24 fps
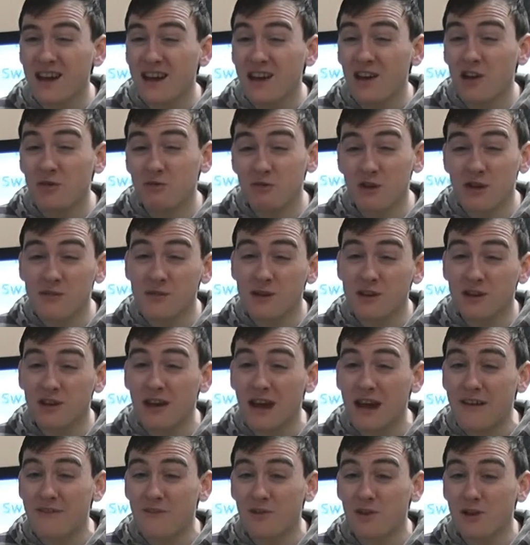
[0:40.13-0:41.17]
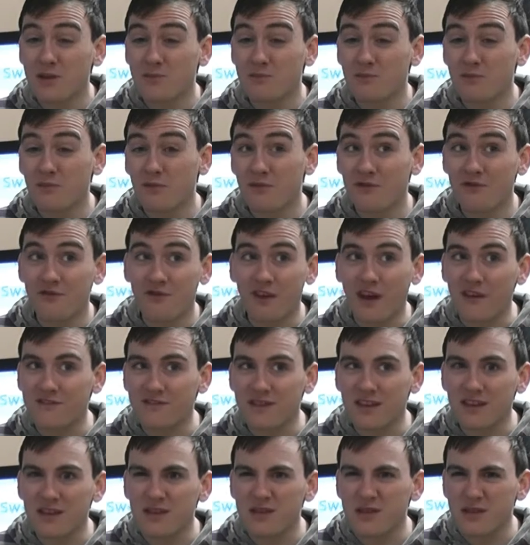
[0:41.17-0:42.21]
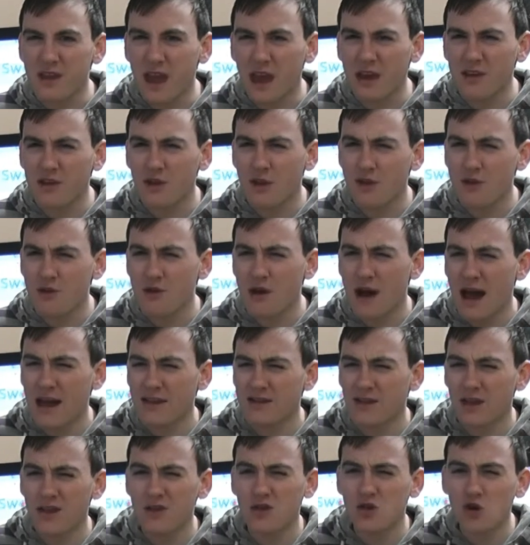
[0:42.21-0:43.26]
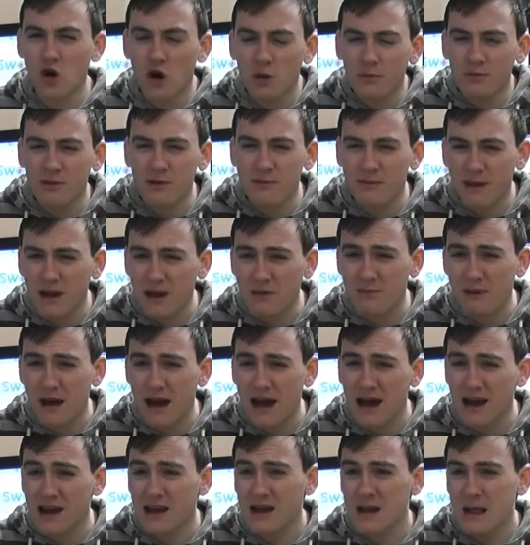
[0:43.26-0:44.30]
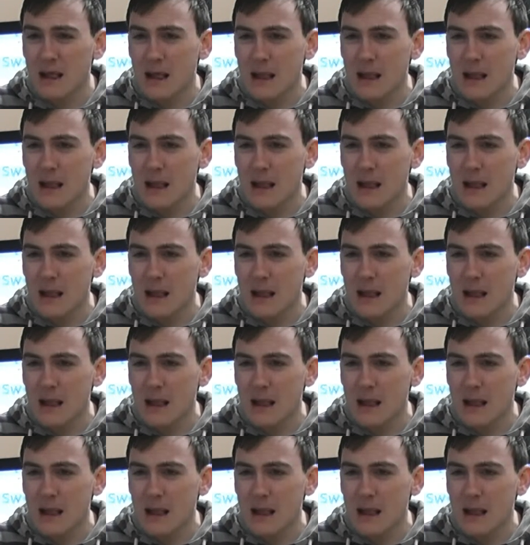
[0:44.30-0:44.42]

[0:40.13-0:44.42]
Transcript: It was pretty much like every 15 seconds so I had to drop the big bag